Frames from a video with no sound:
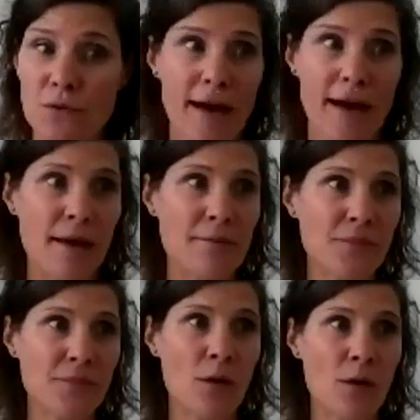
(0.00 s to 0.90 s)

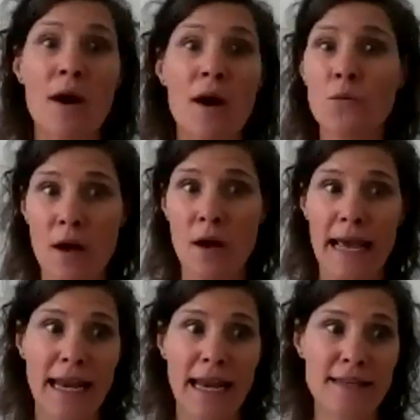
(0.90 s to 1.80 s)
a one-on-one
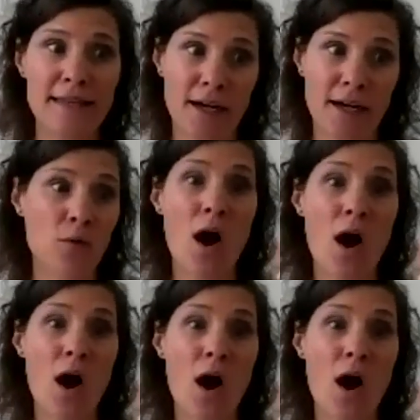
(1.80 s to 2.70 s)
and they're going to
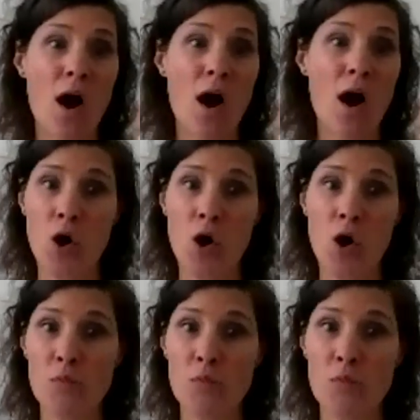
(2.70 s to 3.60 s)
walk home
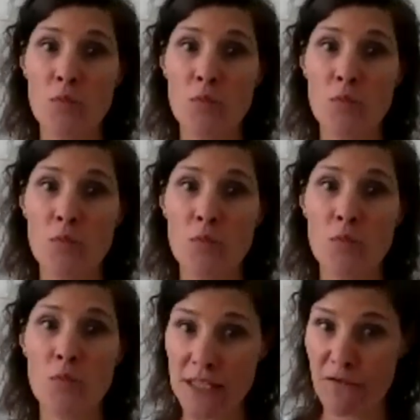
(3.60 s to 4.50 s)
with
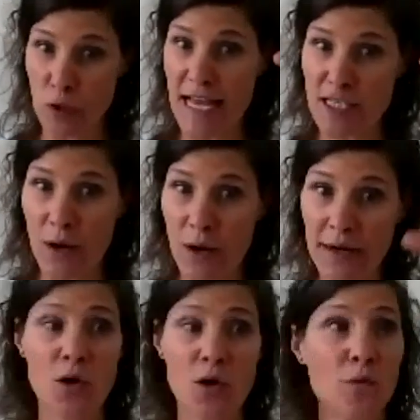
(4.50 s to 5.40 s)
either the
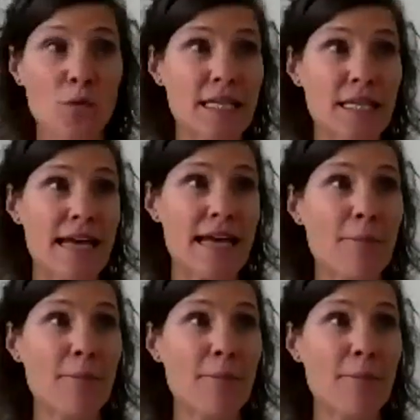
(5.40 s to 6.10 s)
full-size product or with the